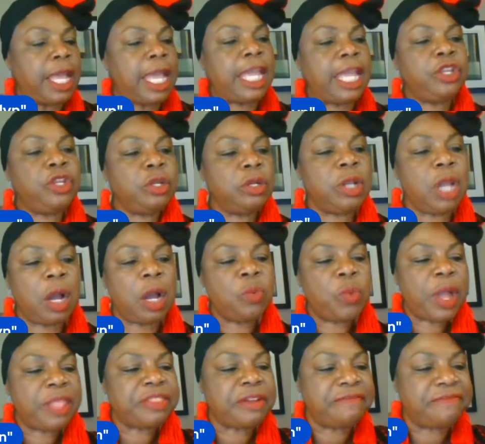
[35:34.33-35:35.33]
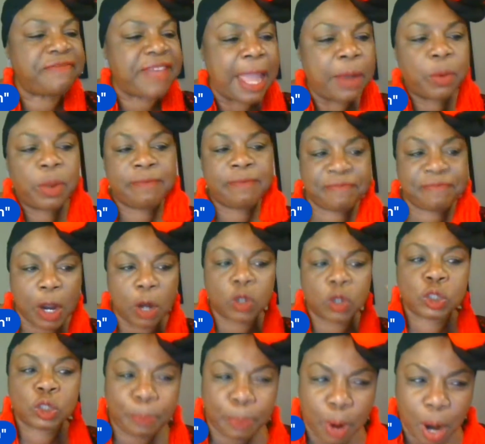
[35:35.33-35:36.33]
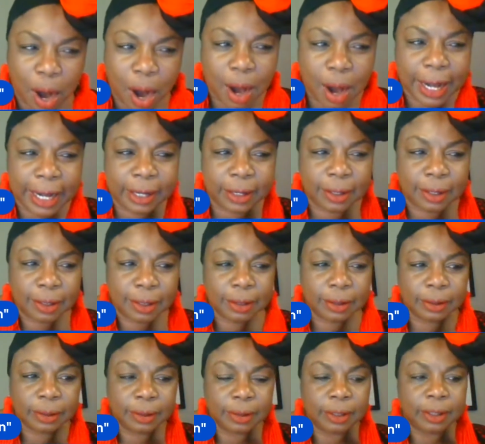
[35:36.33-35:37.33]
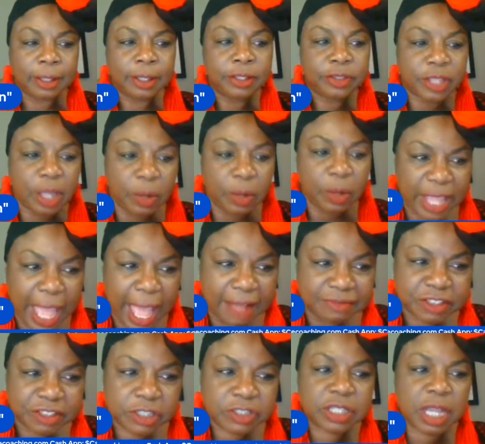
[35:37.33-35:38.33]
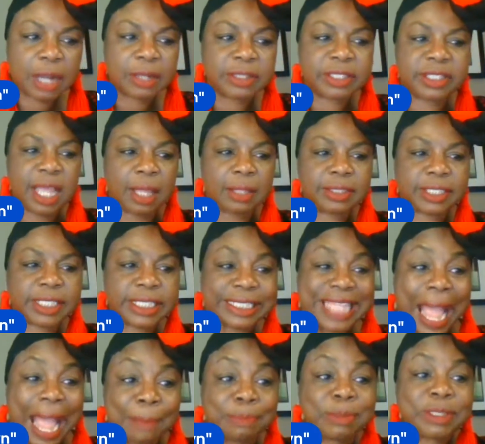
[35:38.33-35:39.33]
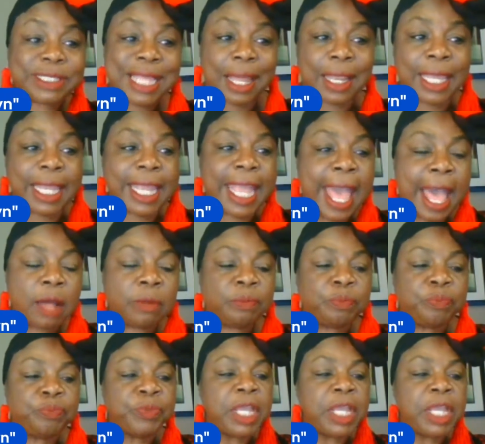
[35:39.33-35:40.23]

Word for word: And you know where the very first part that we have to start sell, stop selling out?